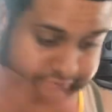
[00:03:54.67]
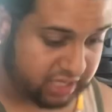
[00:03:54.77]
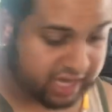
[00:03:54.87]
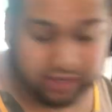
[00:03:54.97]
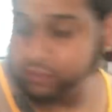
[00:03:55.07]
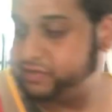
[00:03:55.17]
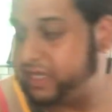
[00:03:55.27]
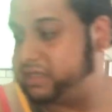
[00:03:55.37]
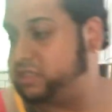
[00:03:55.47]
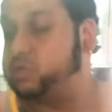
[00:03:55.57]
Hey, we'll
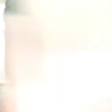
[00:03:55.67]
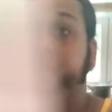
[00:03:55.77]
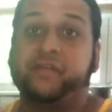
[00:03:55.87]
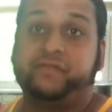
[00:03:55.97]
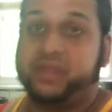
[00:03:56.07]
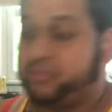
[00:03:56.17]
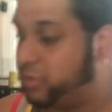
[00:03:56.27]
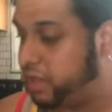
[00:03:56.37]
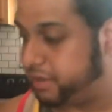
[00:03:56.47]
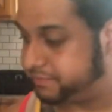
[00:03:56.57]
take the 250,
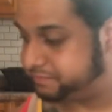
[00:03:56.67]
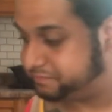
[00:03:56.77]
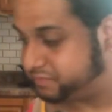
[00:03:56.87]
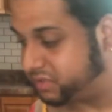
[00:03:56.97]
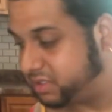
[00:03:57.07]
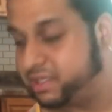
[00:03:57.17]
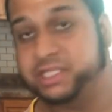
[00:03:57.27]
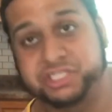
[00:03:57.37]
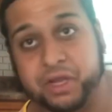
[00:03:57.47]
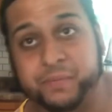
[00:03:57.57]
but
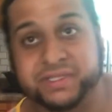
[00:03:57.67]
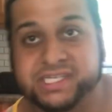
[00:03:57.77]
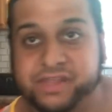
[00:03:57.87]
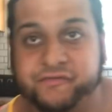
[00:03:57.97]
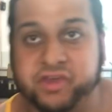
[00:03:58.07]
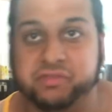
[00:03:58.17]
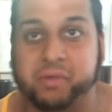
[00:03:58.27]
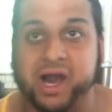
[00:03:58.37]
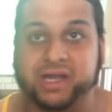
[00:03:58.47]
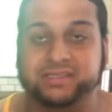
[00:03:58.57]
let's jump into the fifth
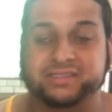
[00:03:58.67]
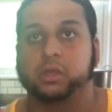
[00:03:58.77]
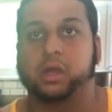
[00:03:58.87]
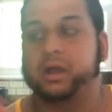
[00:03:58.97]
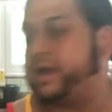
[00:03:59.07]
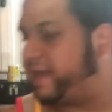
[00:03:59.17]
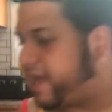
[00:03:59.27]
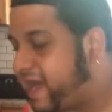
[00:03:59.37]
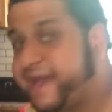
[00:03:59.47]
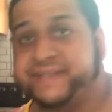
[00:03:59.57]
box. Alright
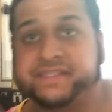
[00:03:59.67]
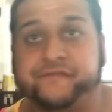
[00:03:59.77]
guys,